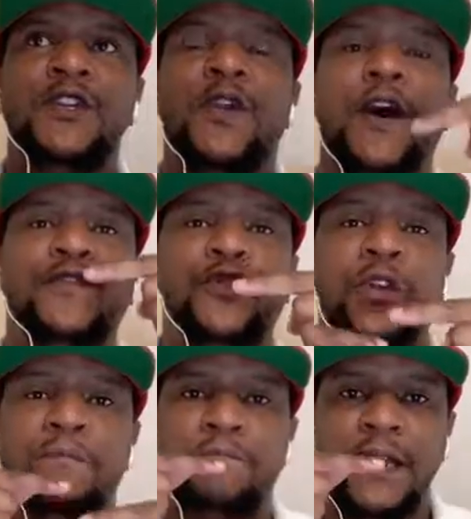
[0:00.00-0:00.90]
you have to
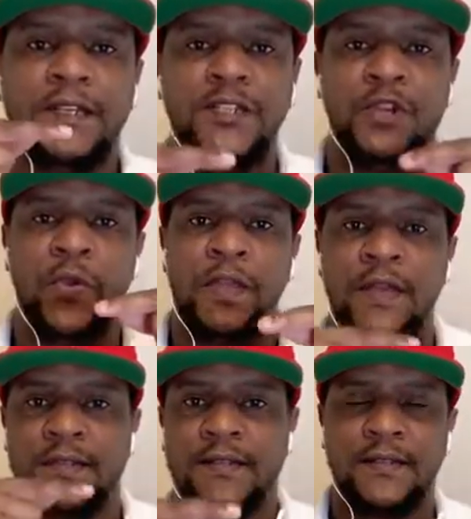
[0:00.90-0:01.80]
repeat doing
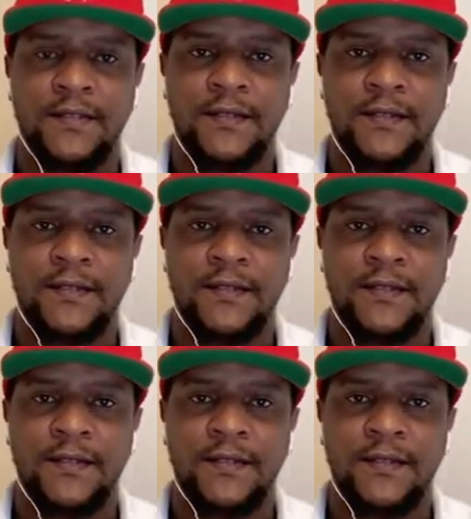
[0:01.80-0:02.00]
it.